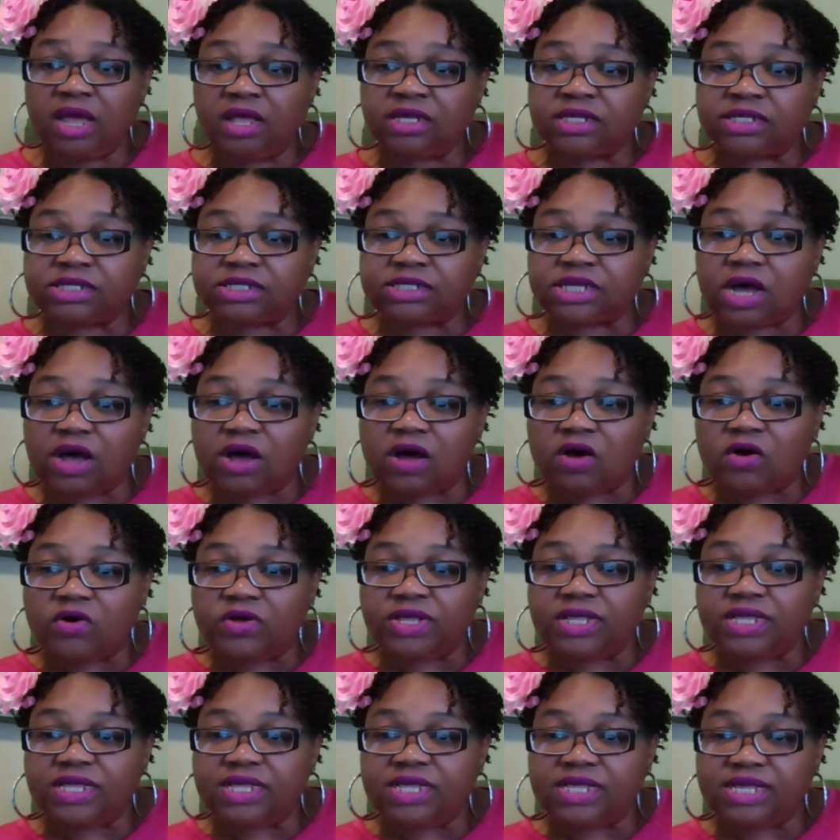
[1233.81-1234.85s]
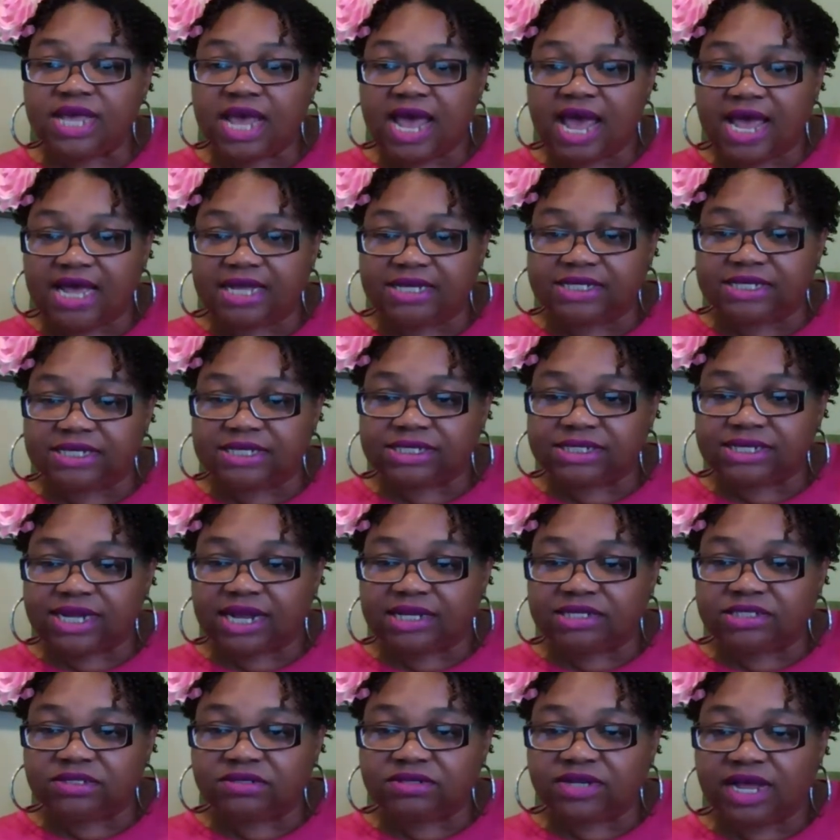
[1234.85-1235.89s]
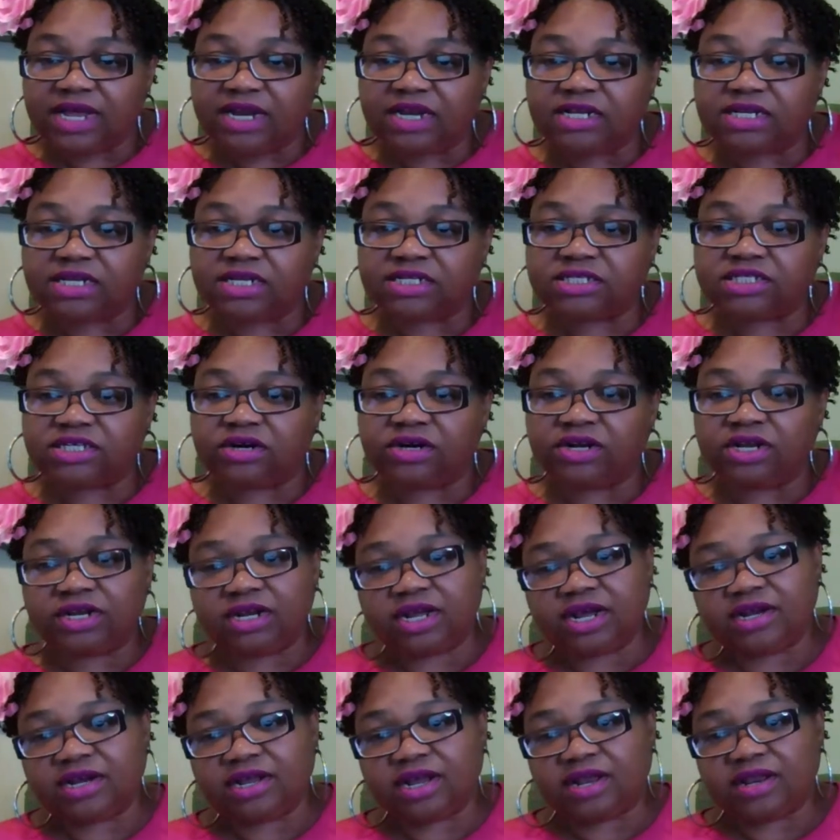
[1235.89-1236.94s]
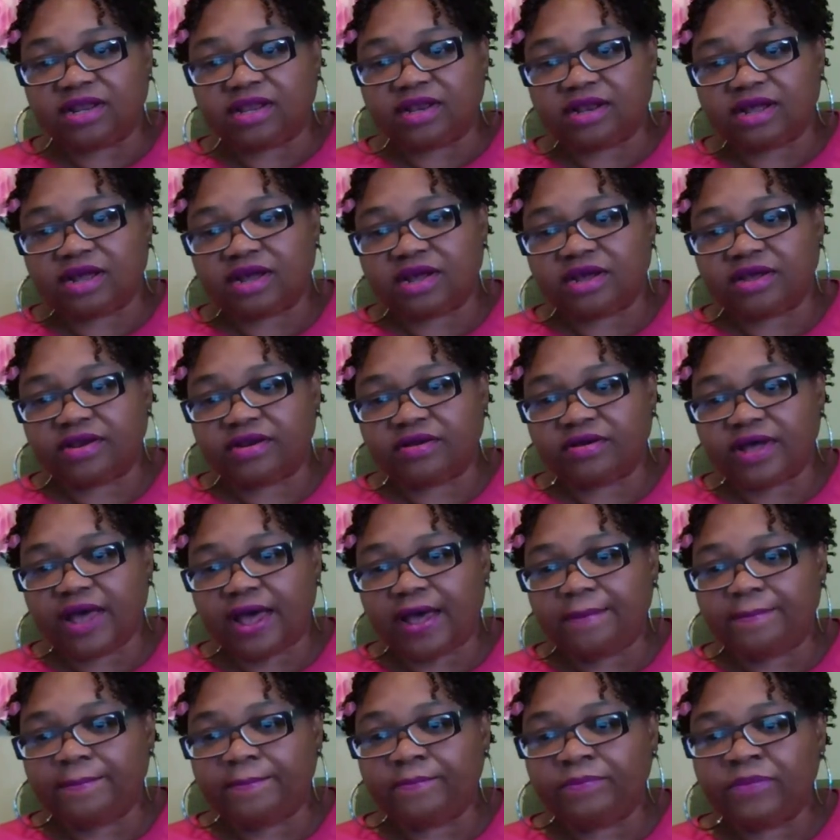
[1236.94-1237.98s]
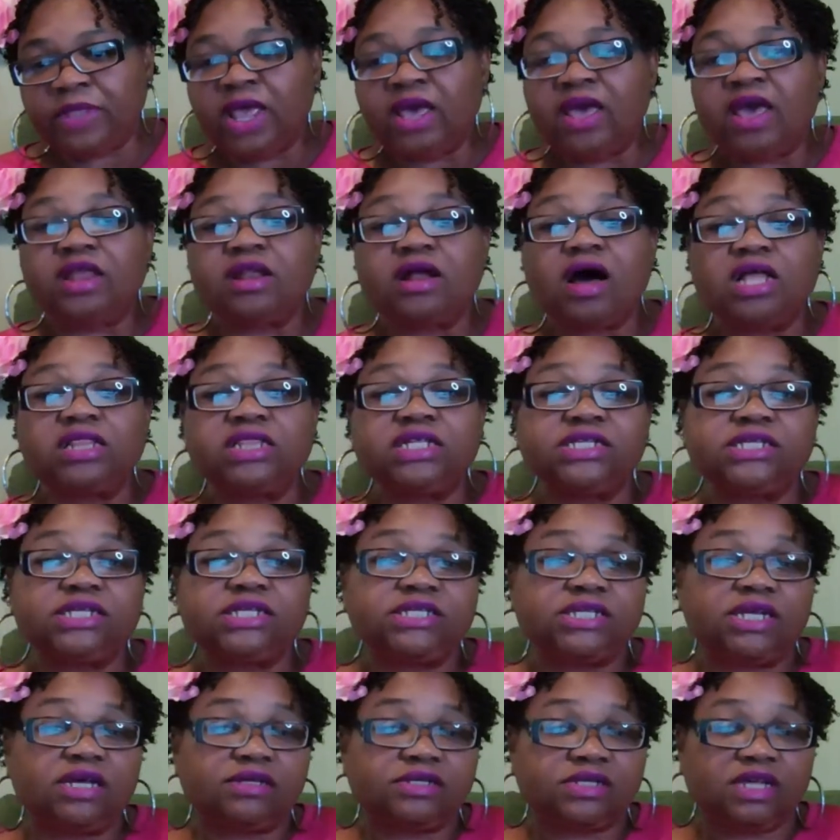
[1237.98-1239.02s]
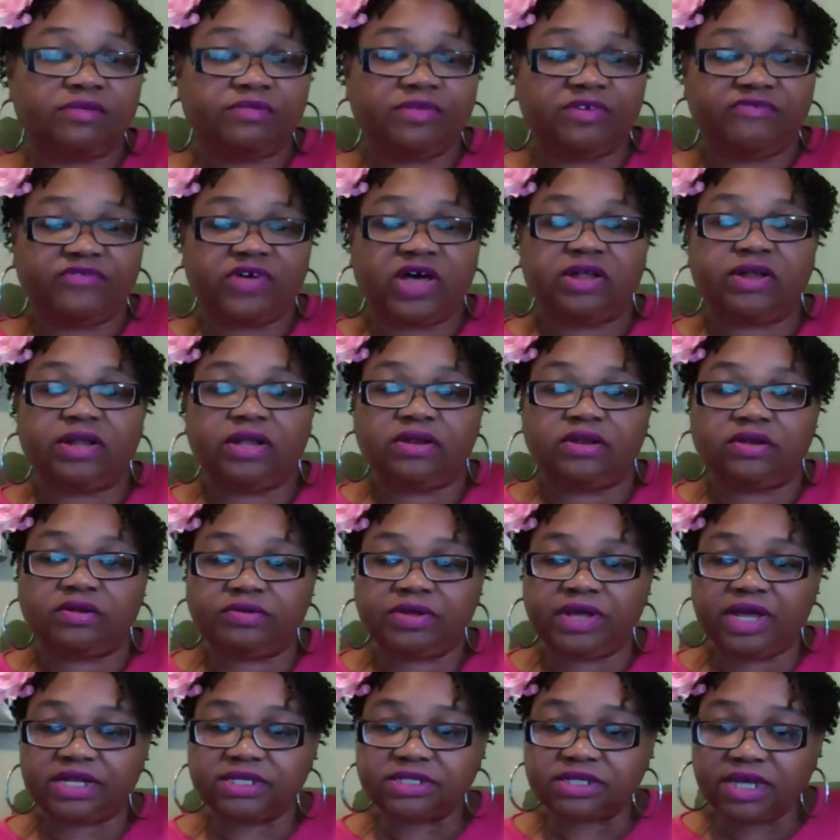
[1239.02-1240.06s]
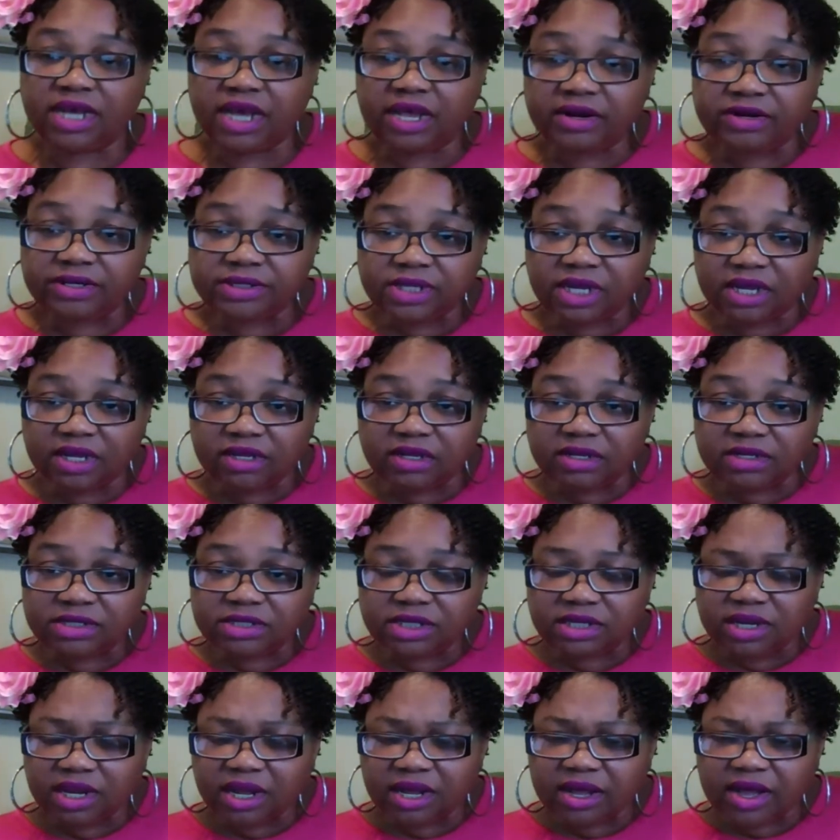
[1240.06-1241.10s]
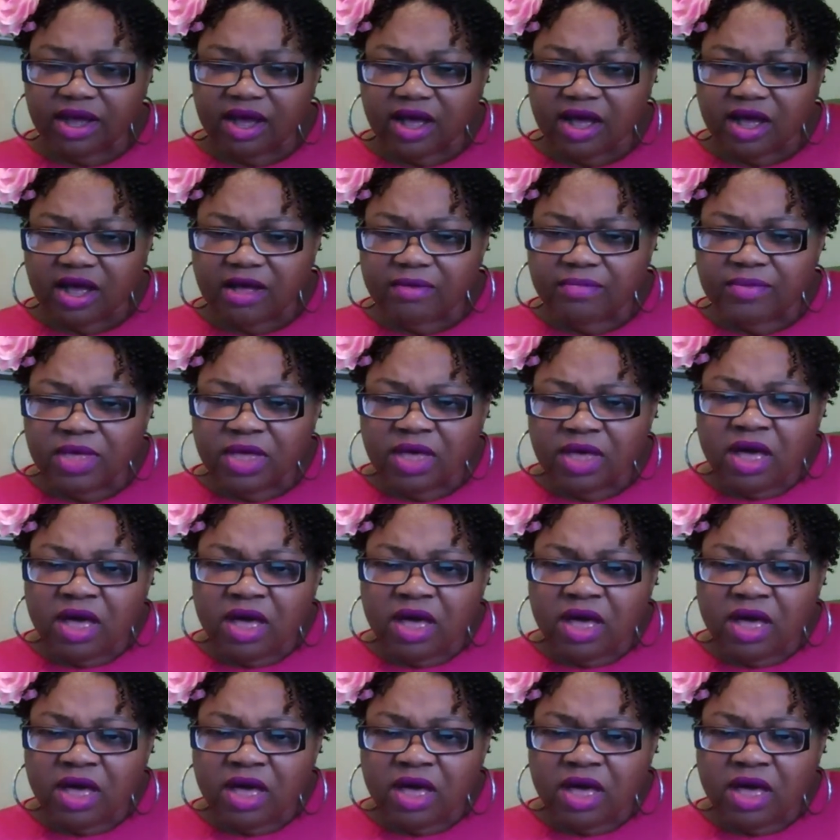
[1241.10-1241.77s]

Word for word: So yes, it's not too late and it's $39.99, okay? And all the details can be found at notaryeducatorsllc.com.